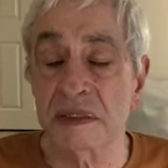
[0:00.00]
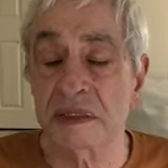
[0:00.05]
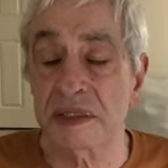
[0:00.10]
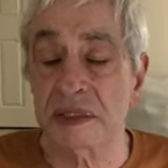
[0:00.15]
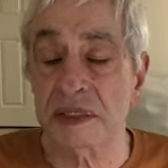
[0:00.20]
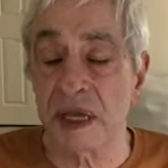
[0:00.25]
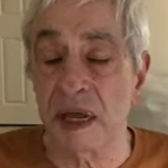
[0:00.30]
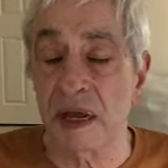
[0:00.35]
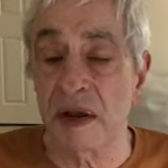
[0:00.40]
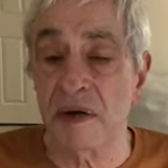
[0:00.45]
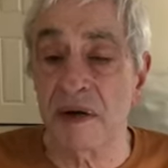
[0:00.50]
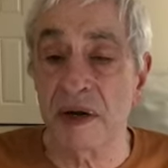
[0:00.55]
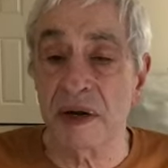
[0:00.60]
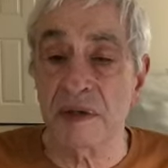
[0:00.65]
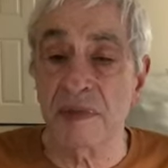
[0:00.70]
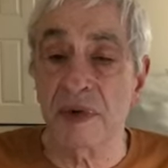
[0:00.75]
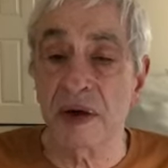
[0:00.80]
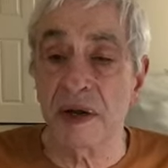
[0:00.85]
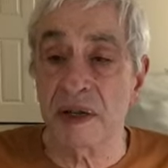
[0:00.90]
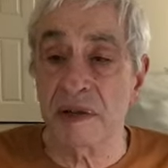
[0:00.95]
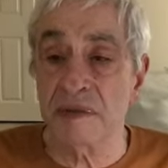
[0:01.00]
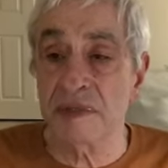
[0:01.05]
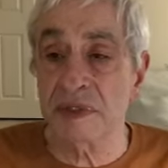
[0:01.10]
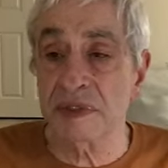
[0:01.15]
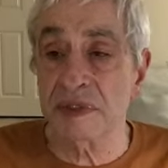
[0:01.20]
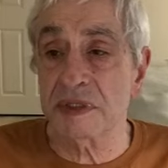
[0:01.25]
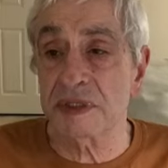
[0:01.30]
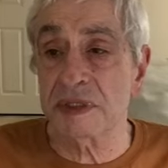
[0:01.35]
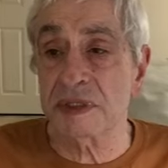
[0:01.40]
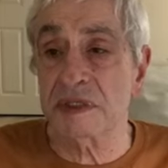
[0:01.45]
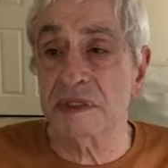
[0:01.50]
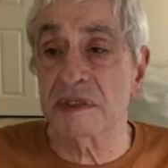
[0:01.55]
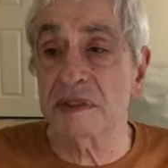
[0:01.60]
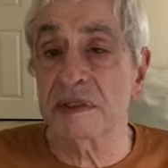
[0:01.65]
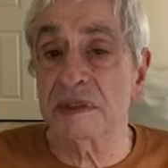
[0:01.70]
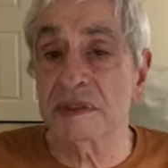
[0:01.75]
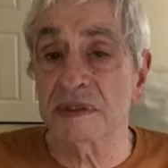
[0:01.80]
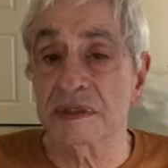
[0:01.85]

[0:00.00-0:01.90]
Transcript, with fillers: scare anybody, but just